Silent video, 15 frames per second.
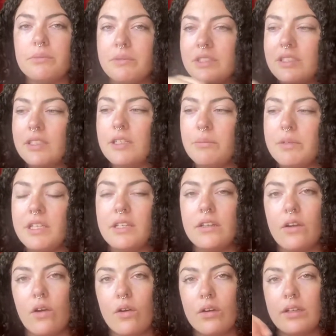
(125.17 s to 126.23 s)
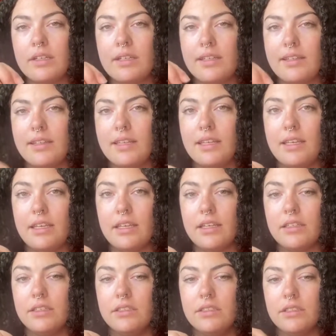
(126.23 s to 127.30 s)
cinnamon on the
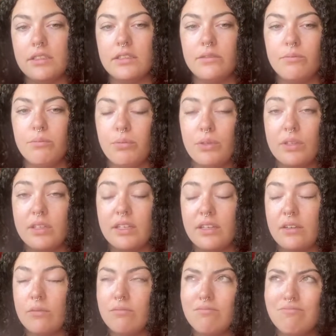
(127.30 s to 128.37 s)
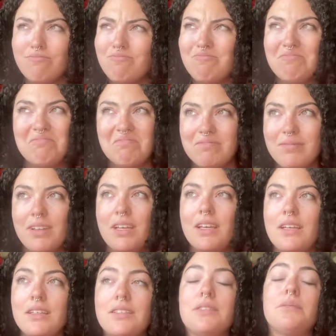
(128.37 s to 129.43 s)
plant,
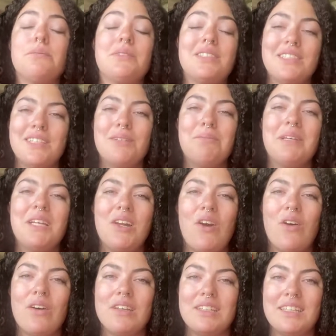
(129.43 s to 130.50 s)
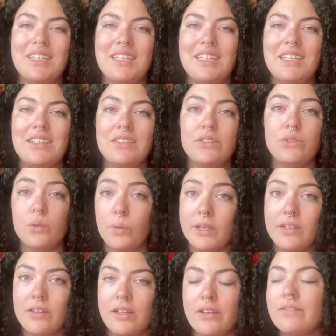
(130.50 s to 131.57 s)
some cinnamon on the
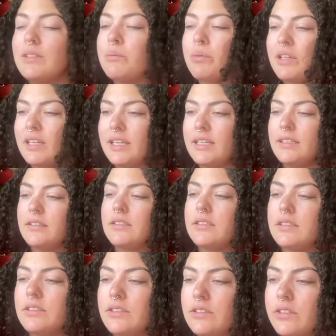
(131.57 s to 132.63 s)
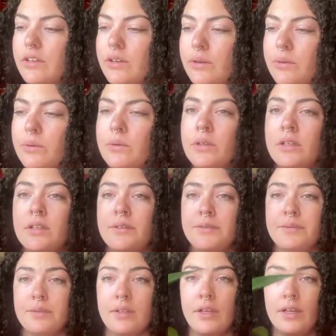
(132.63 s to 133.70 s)
soil of the plant. So
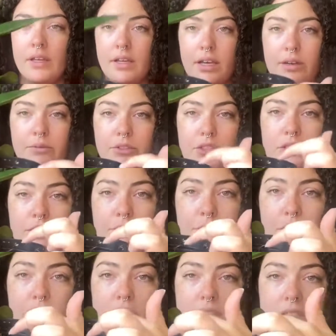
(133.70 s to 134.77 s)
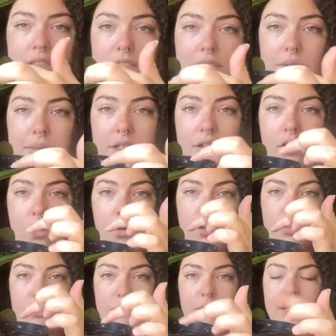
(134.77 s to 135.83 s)
I would just put cinnamon
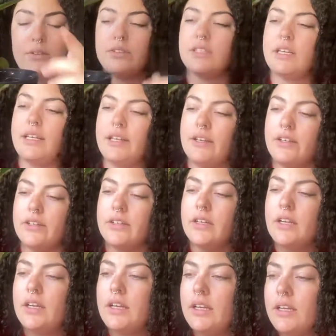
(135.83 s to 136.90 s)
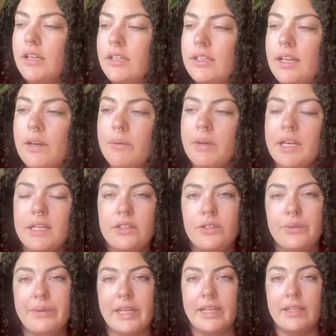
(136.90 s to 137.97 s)
all around here. That way
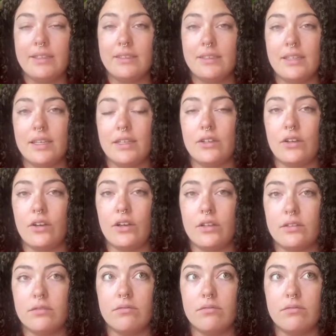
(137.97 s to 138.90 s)
new eggs cannot